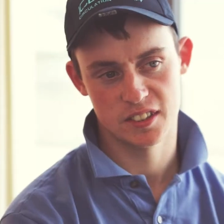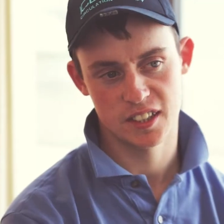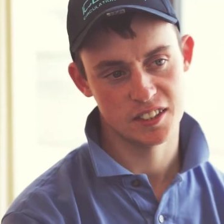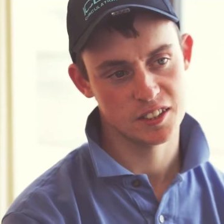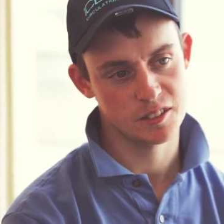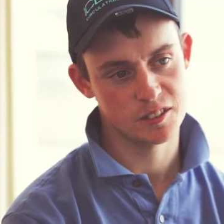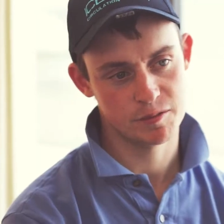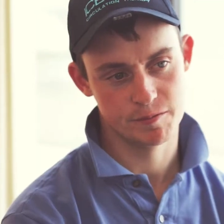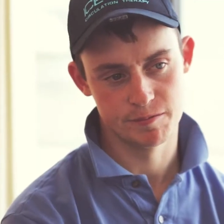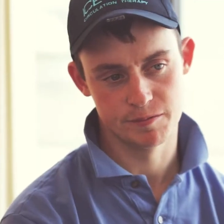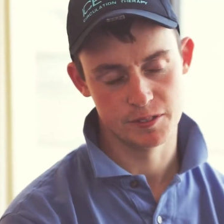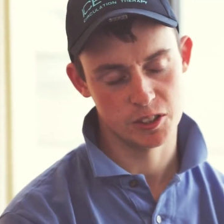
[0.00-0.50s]

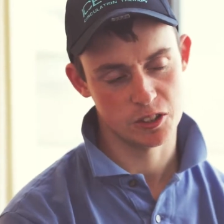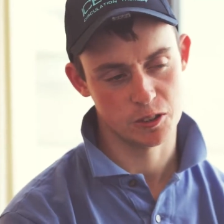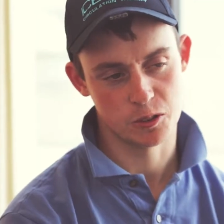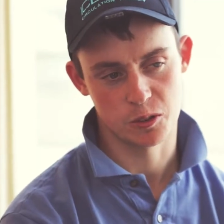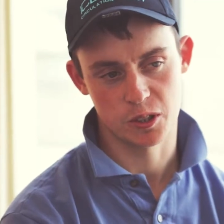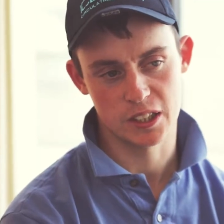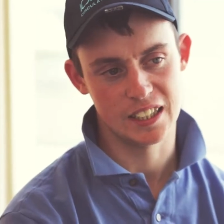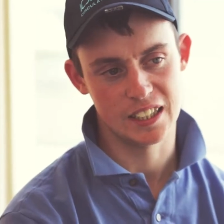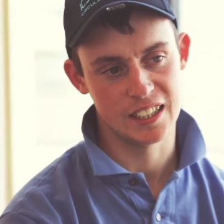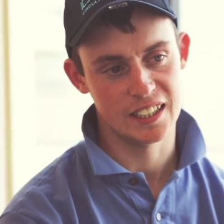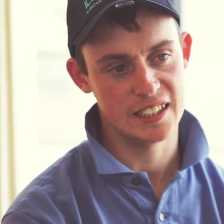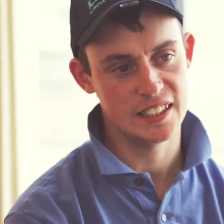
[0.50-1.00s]
that are you know,
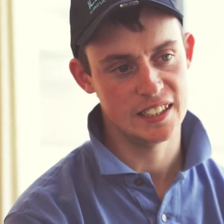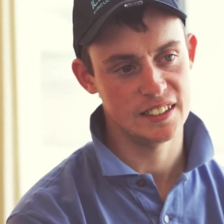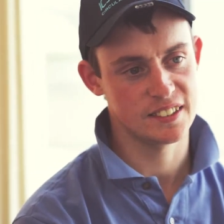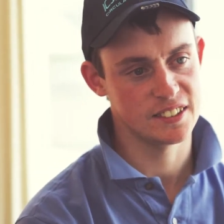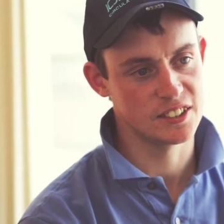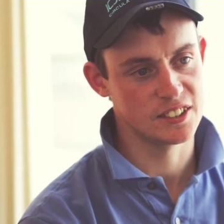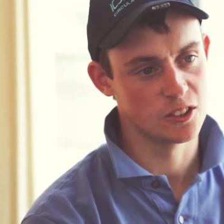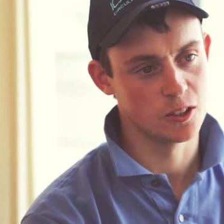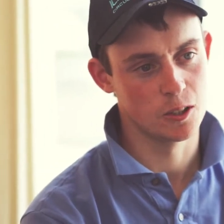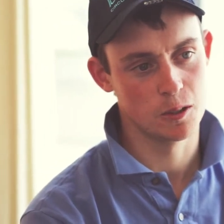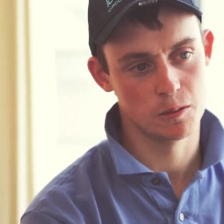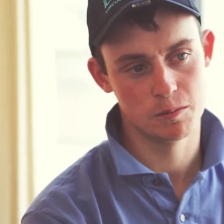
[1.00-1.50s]
quite
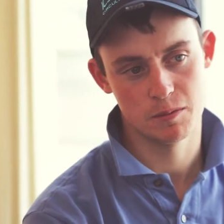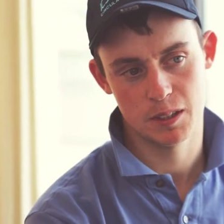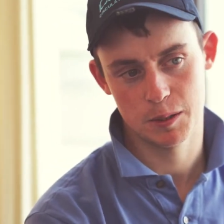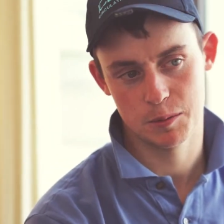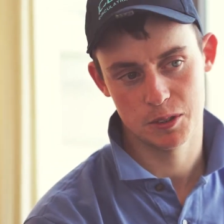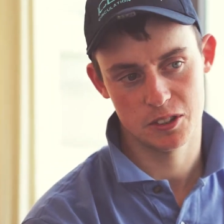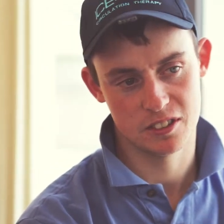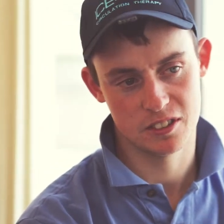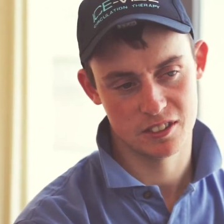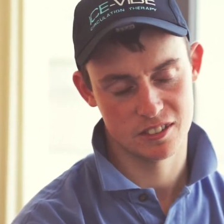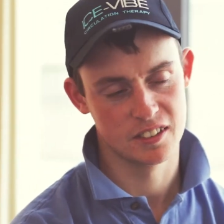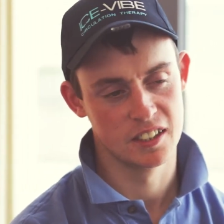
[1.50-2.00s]
lazy at home,
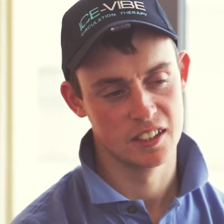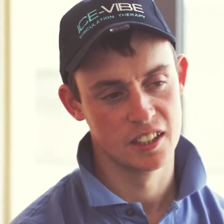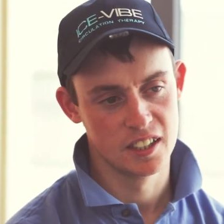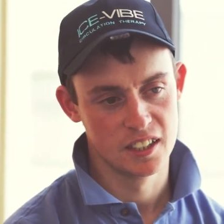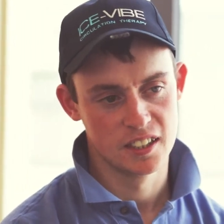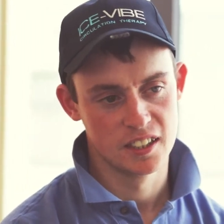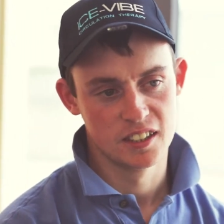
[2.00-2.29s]
maybe just,